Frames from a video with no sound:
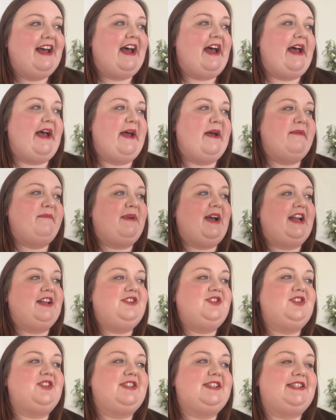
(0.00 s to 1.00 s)
and
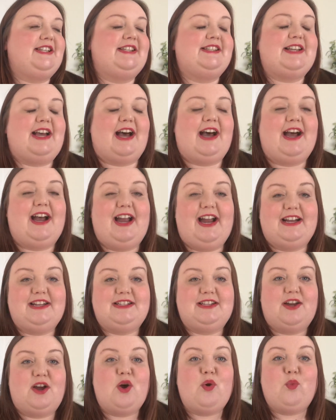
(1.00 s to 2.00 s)
just
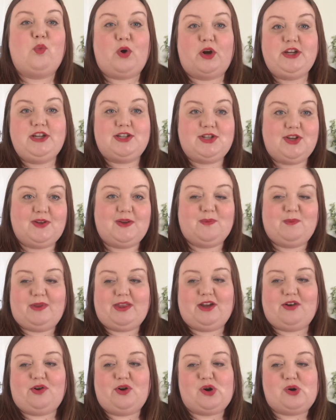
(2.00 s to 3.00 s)
decide what you're doing with
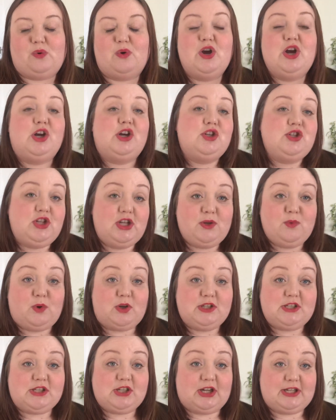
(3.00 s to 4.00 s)
it all. Do you
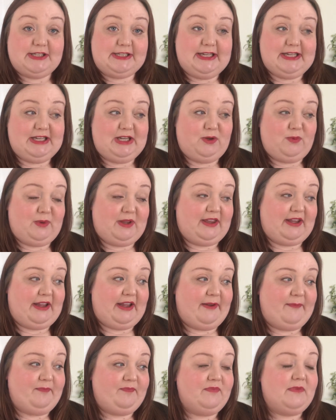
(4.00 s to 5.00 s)
want to continue with it?